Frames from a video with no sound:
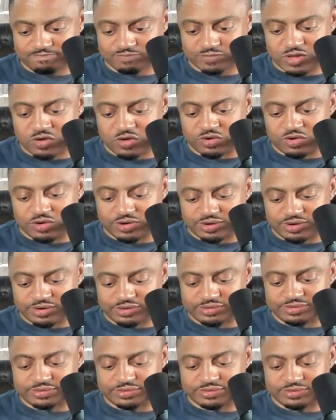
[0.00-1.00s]
Hold on.
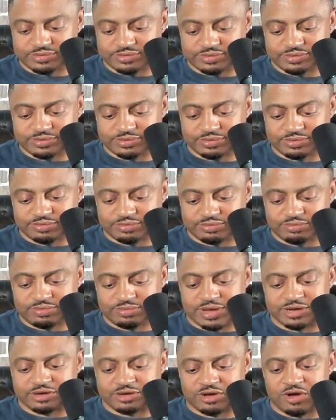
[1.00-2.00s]

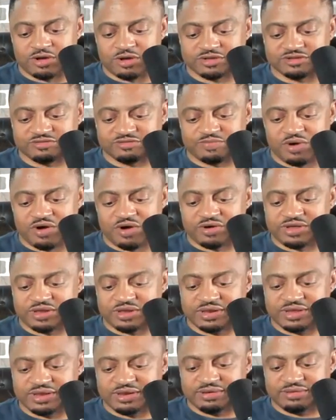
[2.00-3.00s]
My dog is
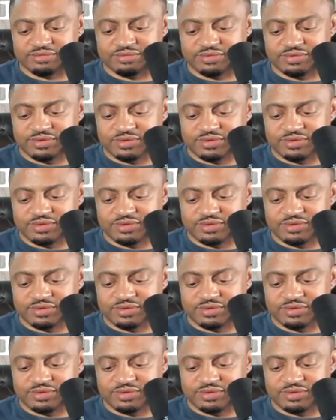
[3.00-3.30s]
barking and